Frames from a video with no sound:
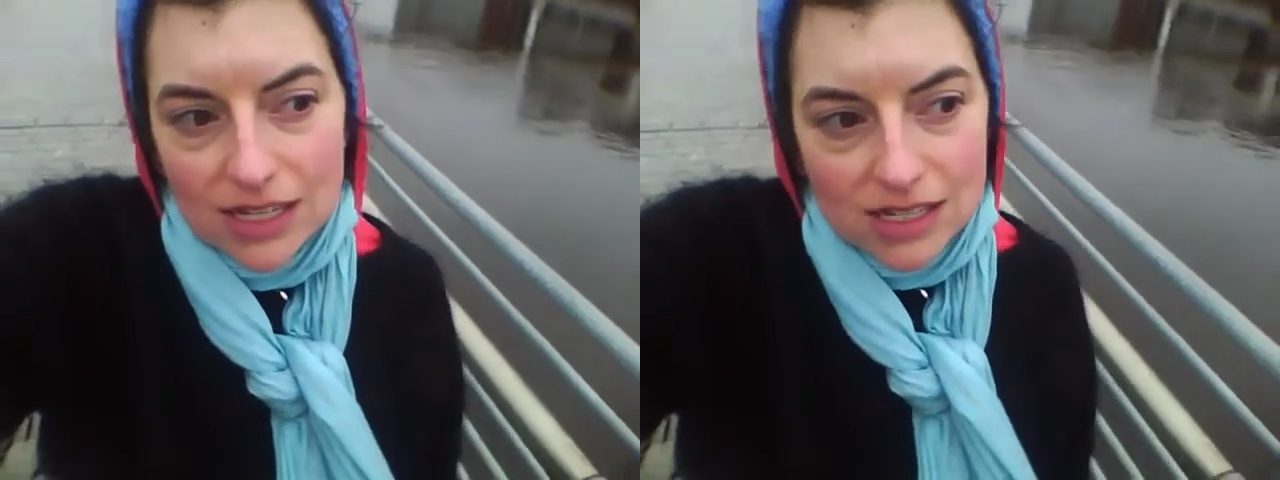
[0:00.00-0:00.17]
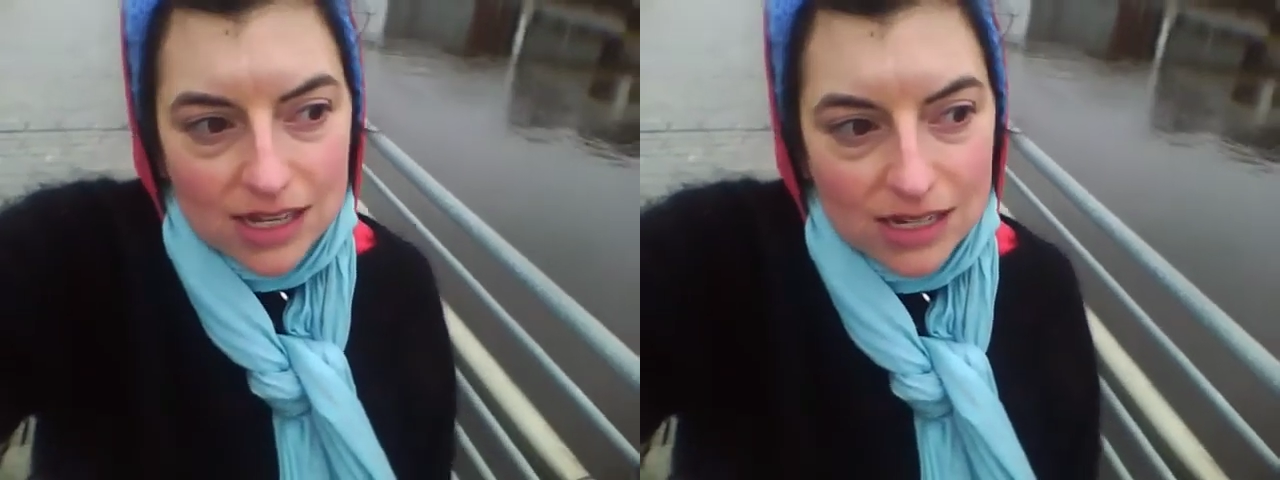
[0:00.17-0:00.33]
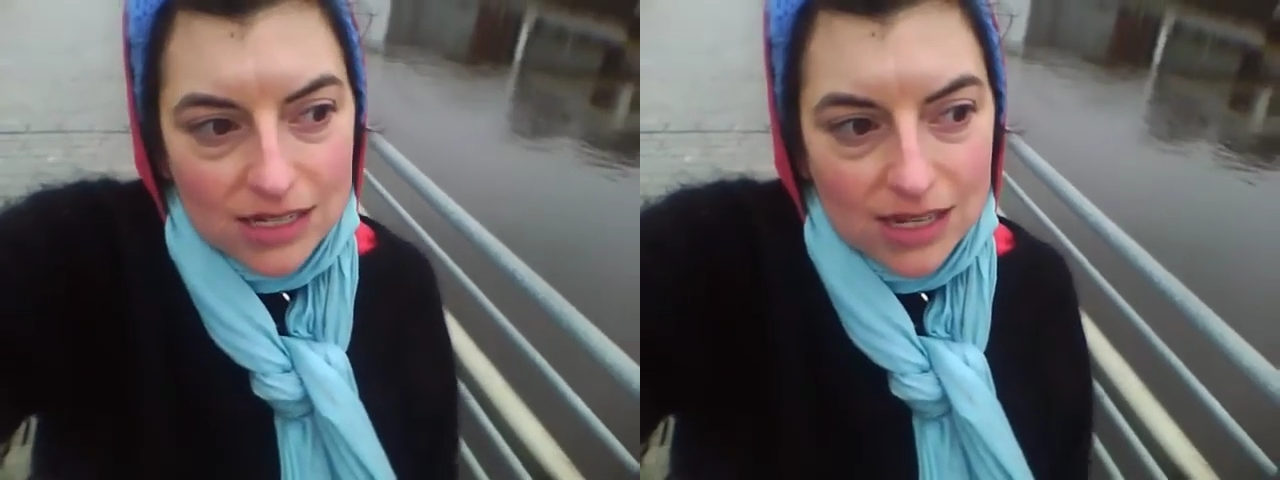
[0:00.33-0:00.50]

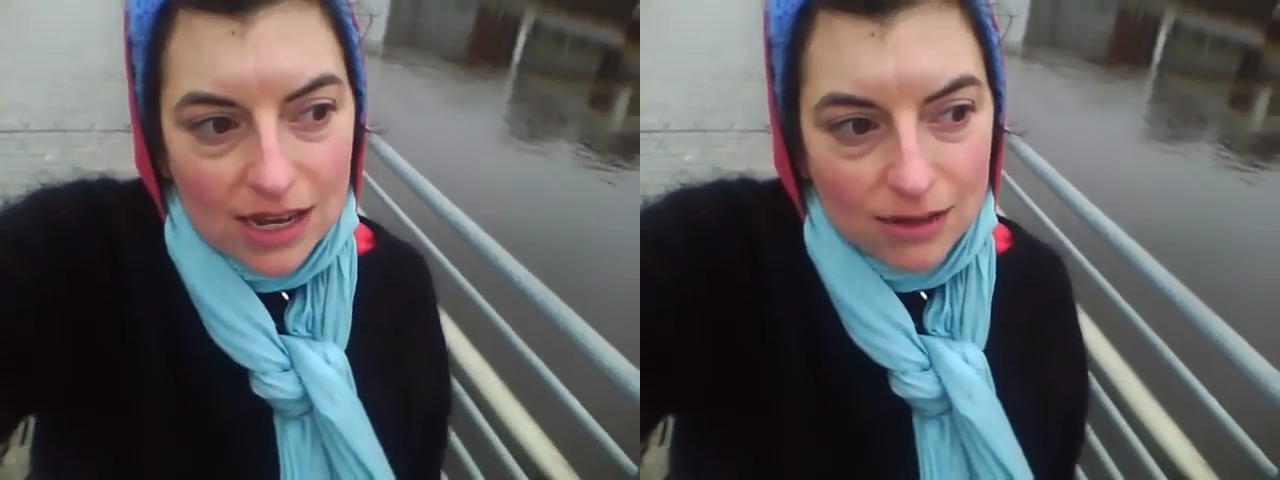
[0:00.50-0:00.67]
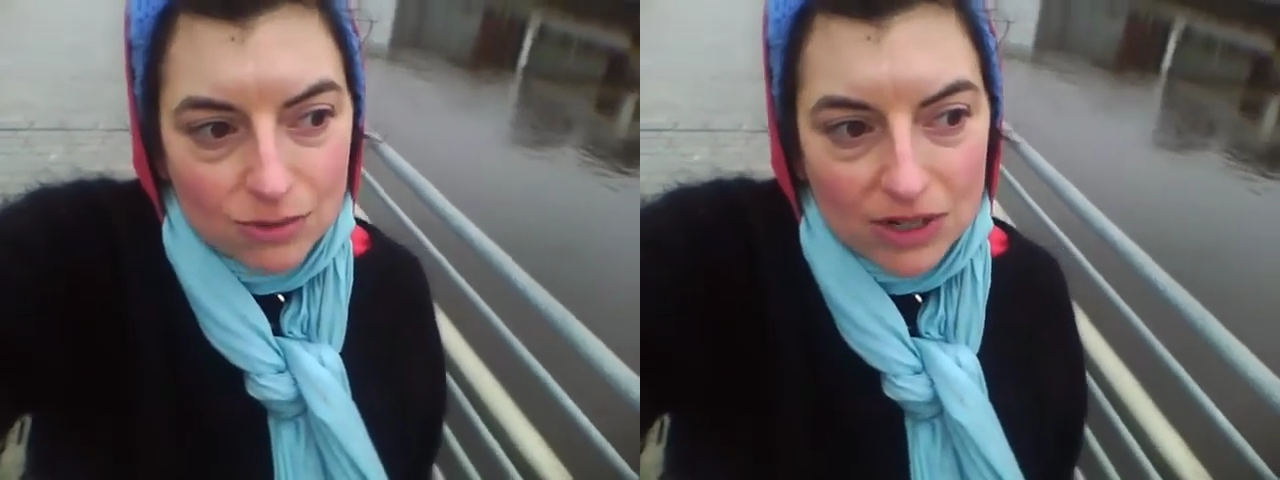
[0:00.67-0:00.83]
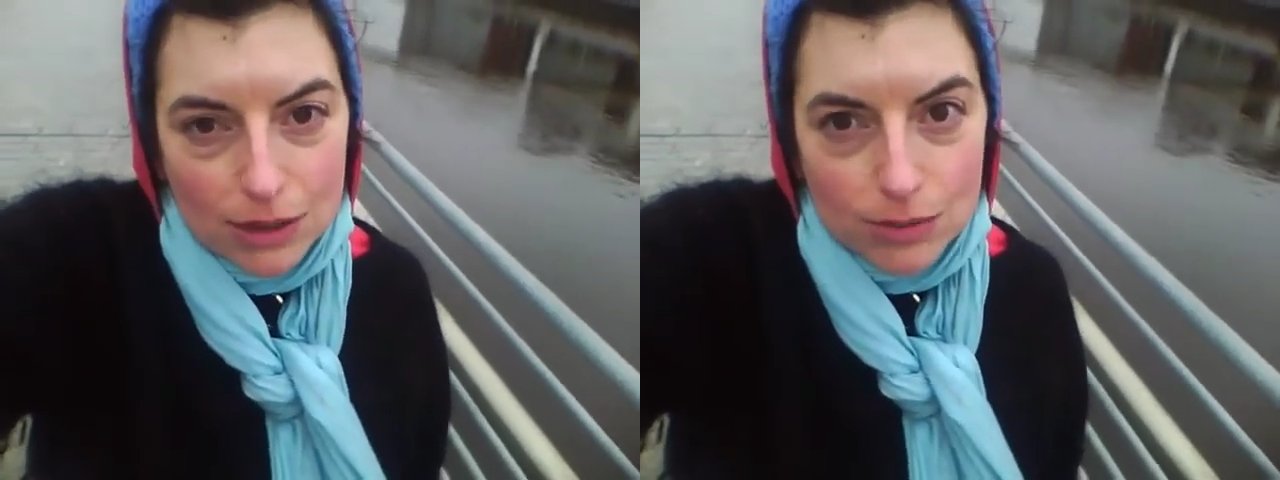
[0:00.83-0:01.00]

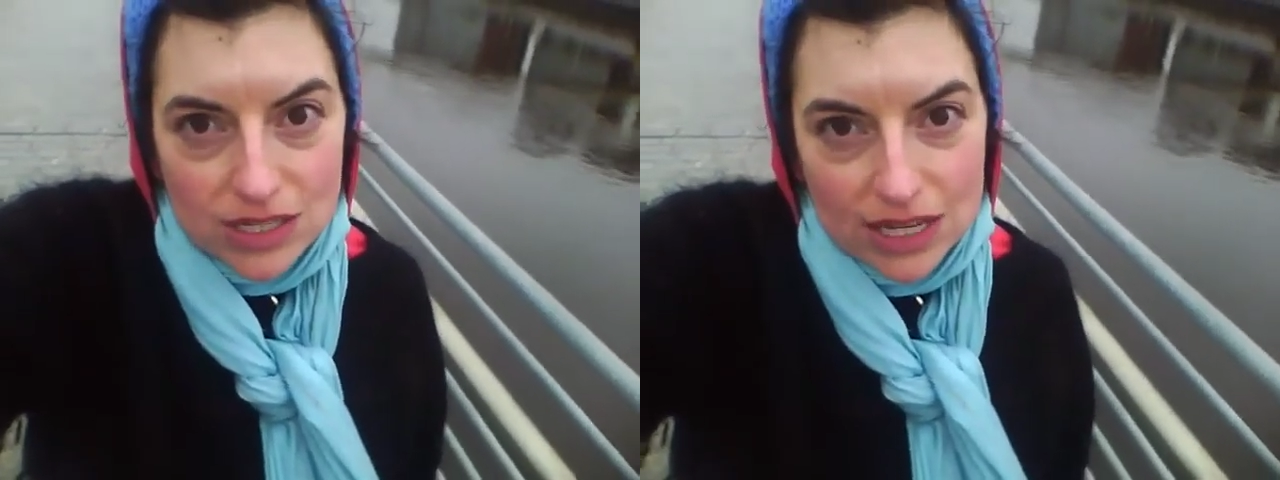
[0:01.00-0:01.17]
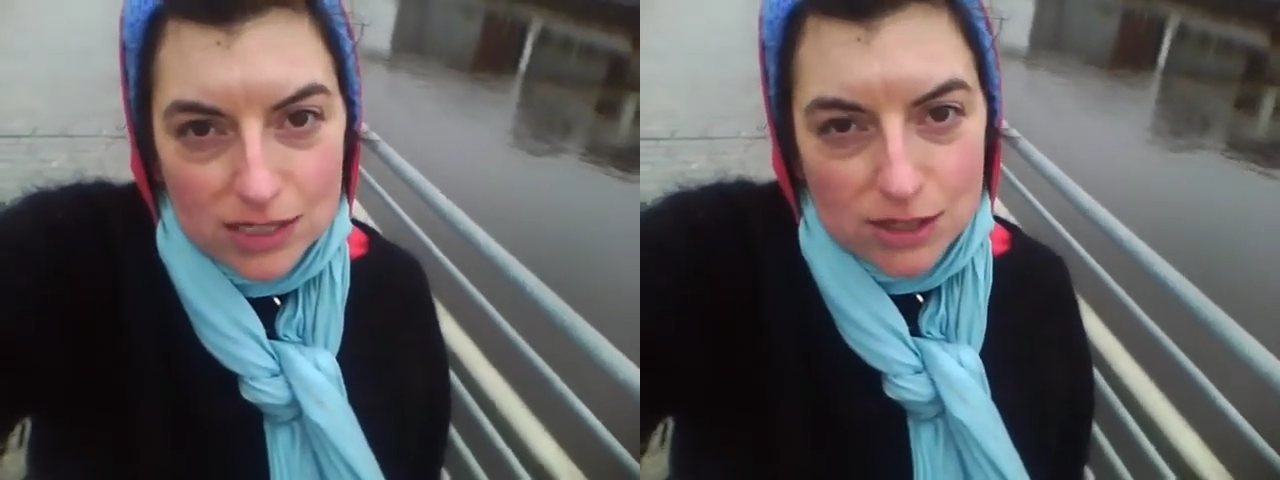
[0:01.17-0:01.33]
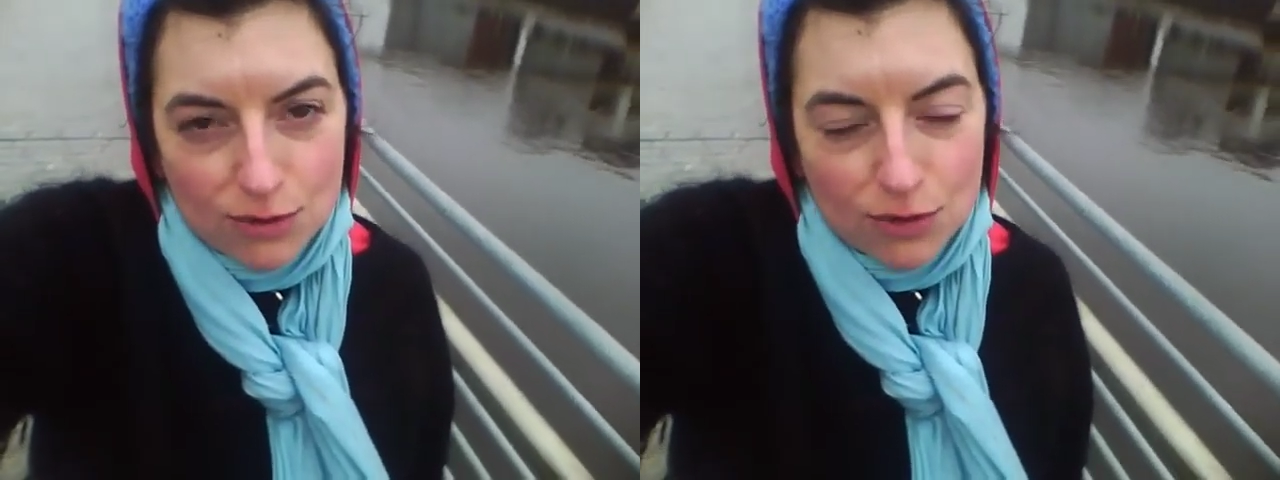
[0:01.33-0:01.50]
and what I was
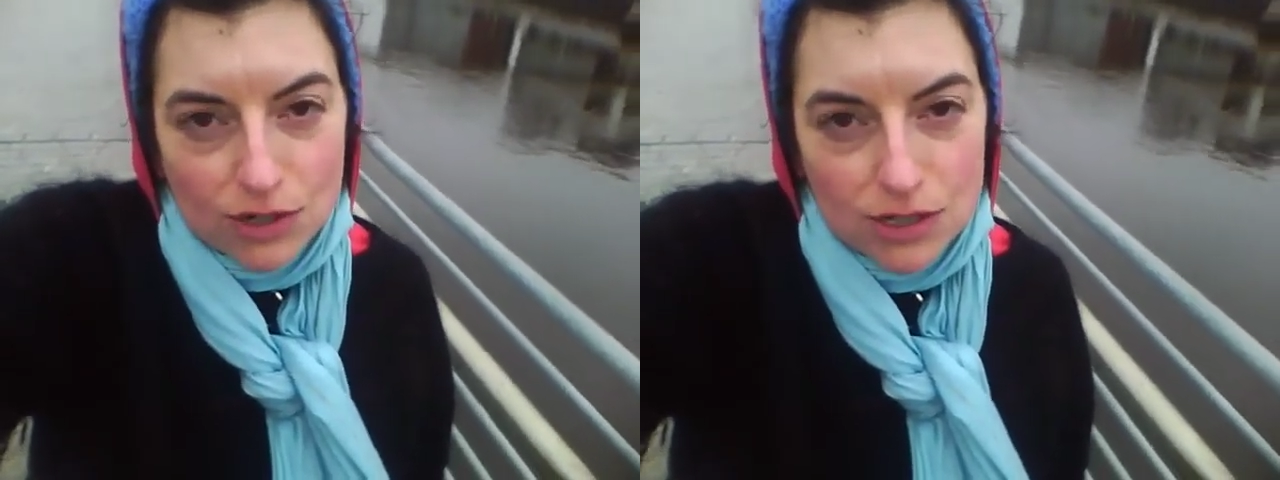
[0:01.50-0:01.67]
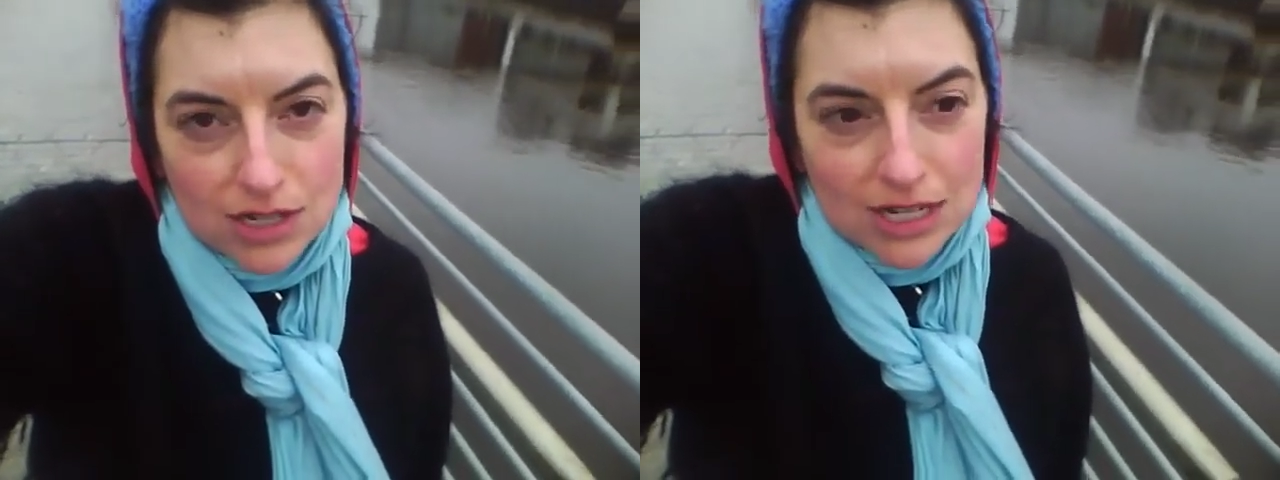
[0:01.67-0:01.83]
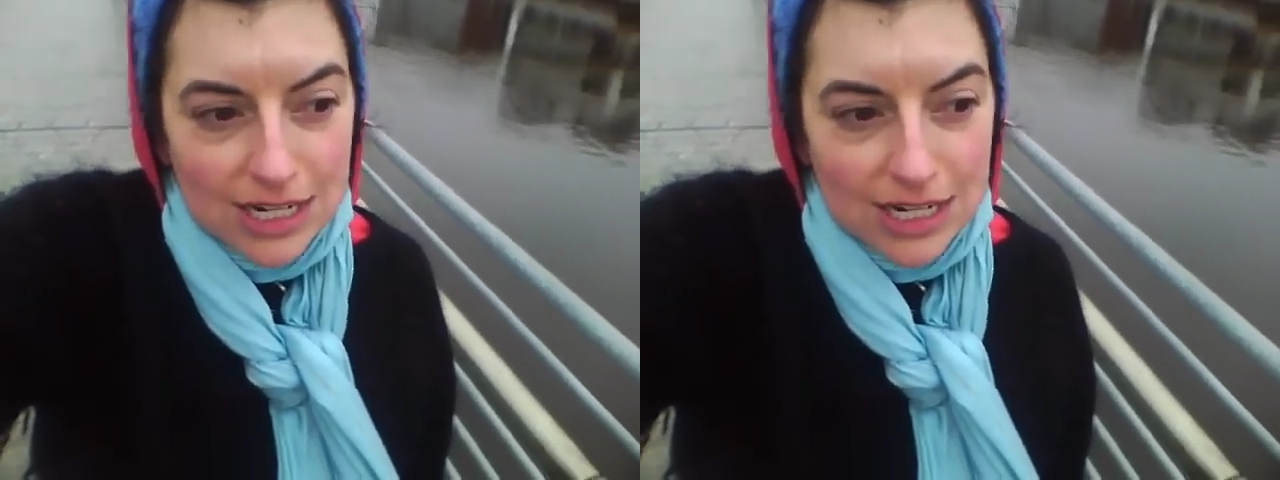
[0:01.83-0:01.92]
dancing for is